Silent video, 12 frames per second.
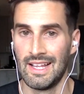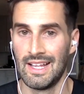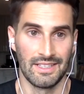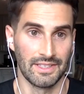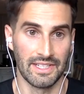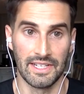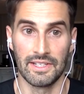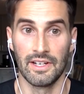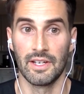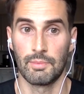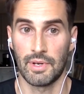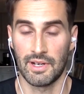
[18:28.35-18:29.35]
leaky
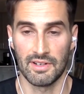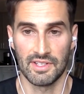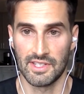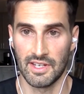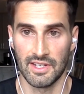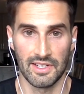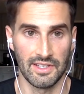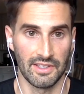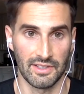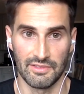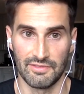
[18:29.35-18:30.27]
gut, parasite, like a